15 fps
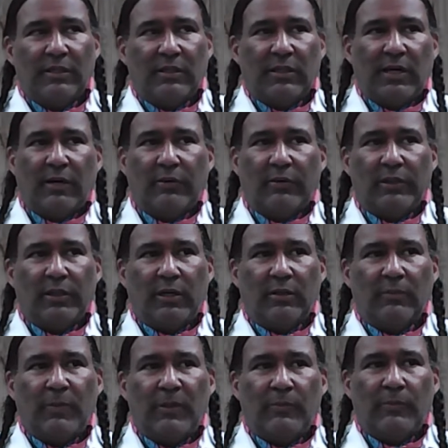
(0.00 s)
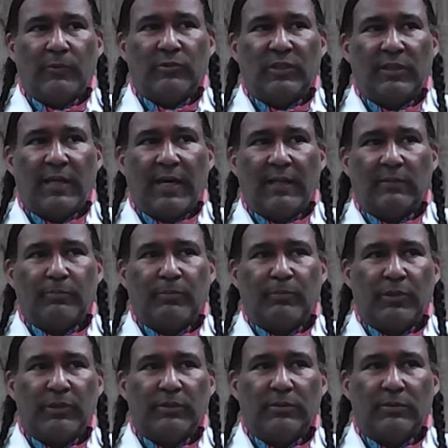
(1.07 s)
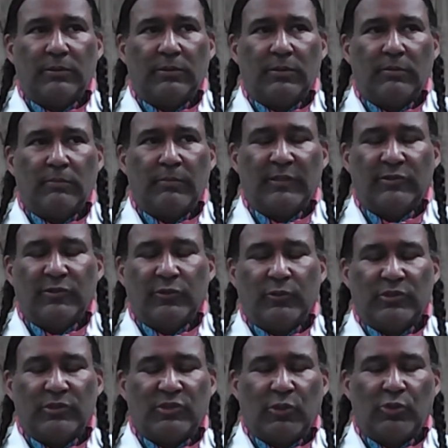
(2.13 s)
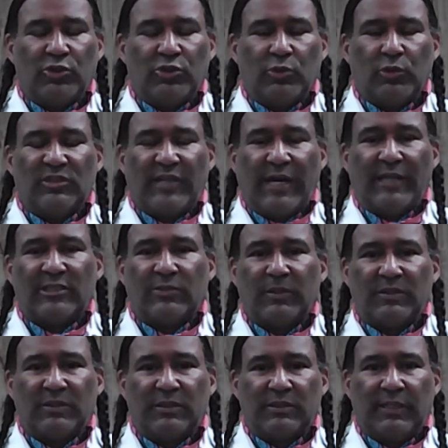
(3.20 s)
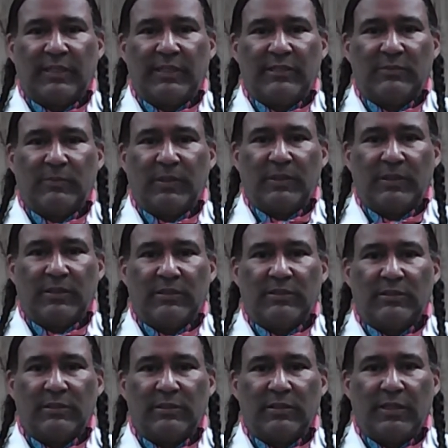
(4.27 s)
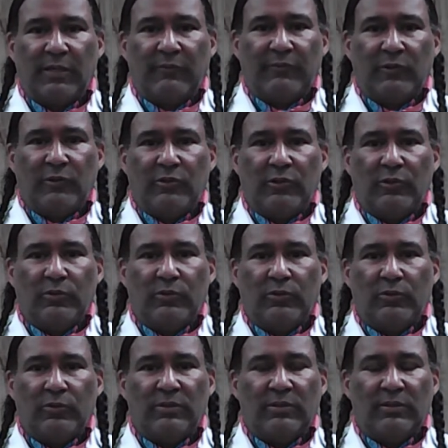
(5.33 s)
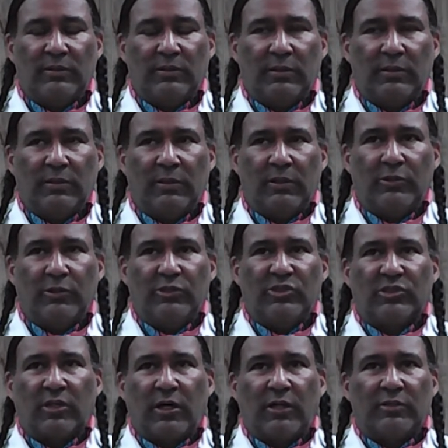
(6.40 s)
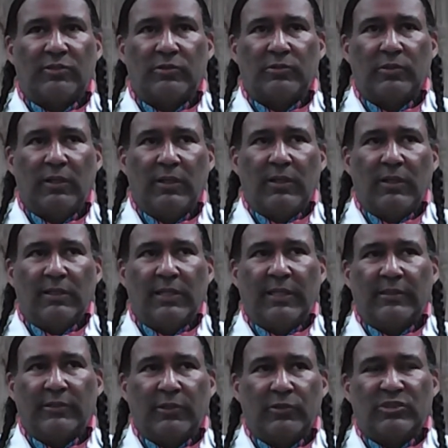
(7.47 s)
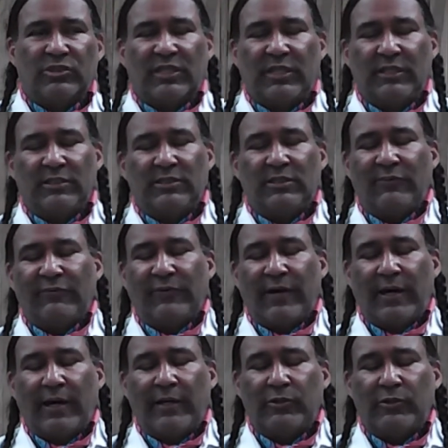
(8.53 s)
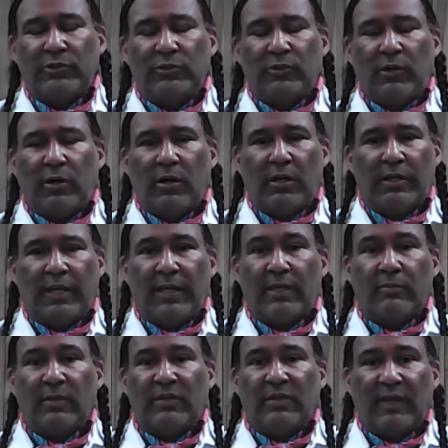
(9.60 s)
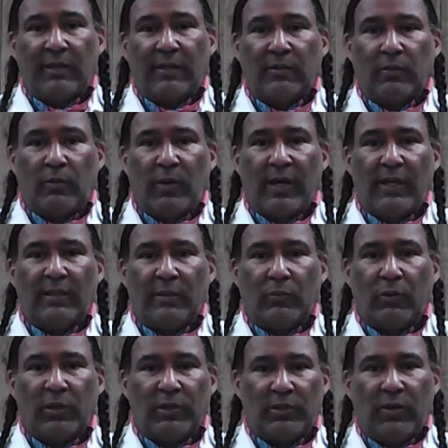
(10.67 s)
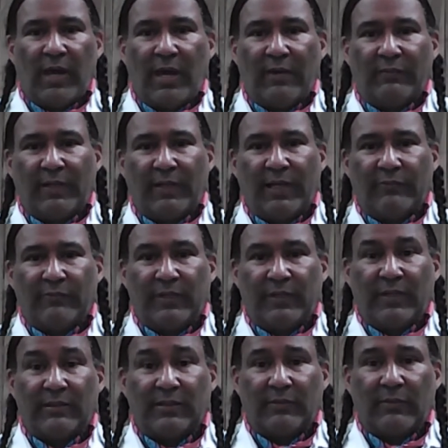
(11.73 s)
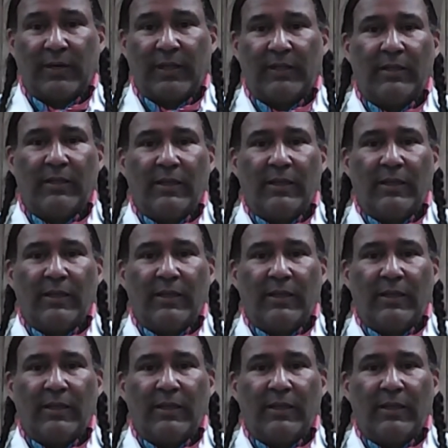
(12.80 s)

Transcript: our young people to not put mental and social attachment to things, because if you do, you start to let those things define who you are, and they can be taken away. Then what do you have left? Nothing, right?